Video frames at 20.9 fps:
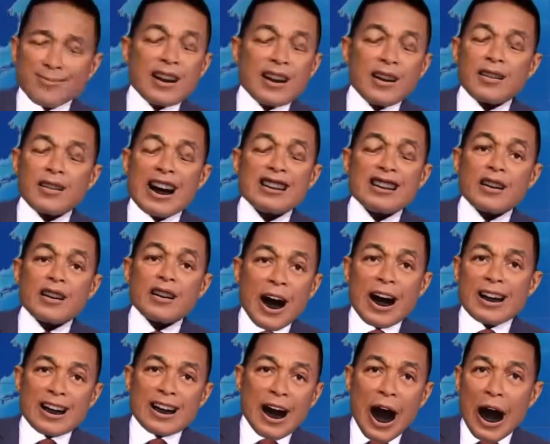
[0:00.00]
This
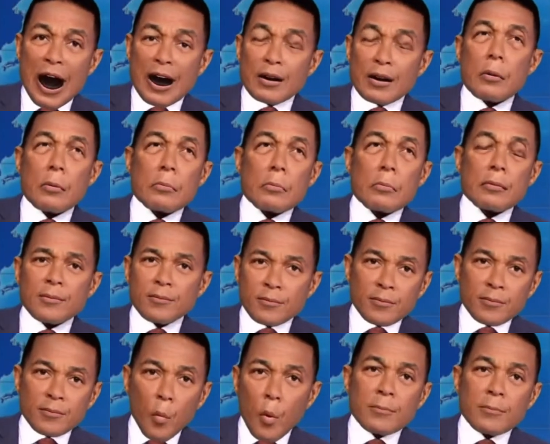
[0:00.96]
just in.
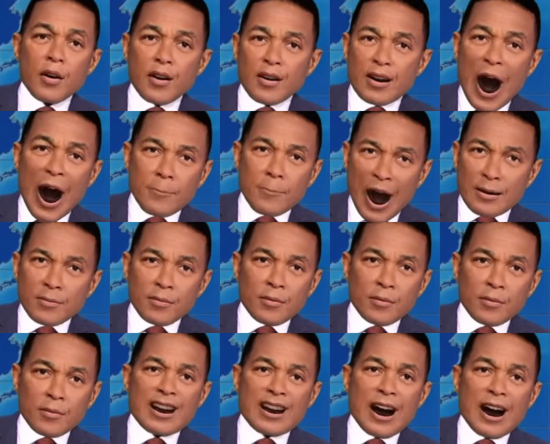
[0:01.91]
Former not my
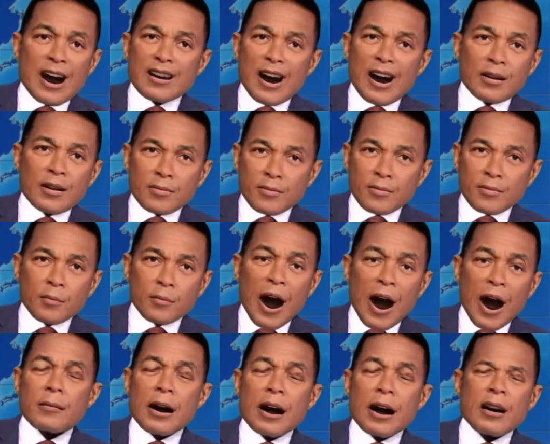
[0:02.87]
president Donald
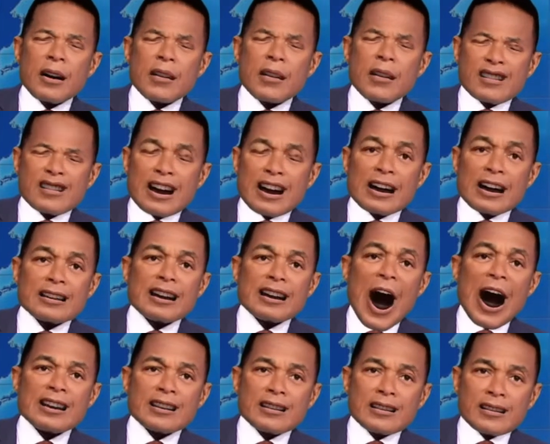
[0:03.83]
Trump
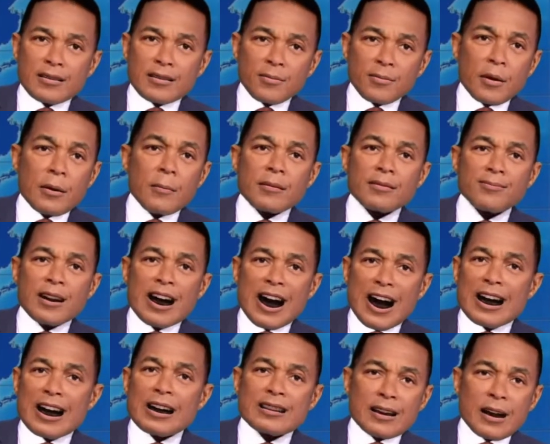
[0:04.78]
attacks a group of
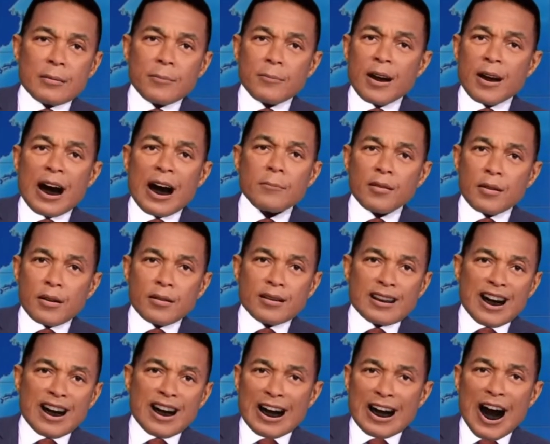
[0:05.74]
innocent people
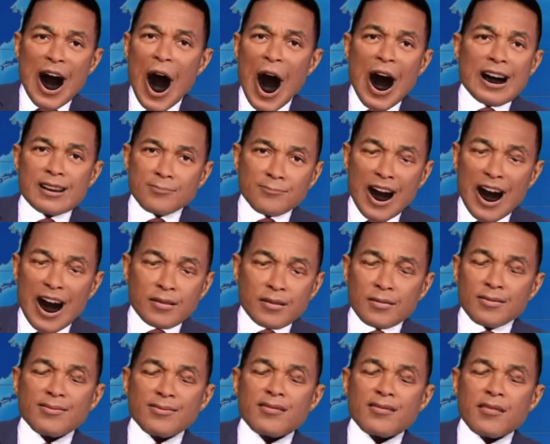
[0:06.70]
in an elevator
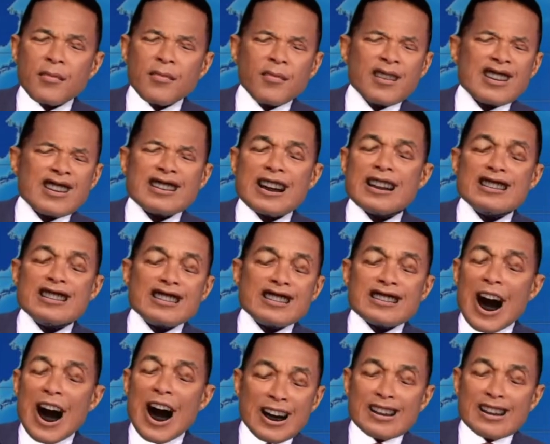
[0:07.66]
just
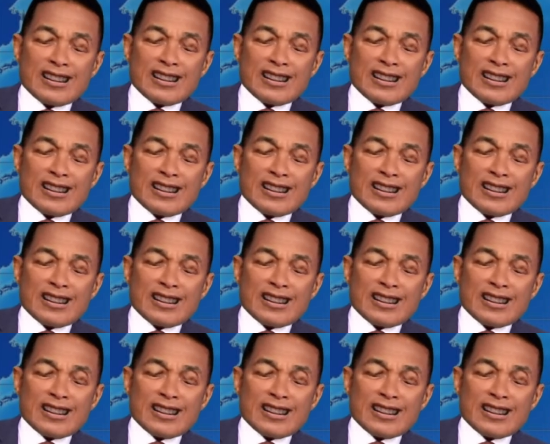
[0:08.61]
seconds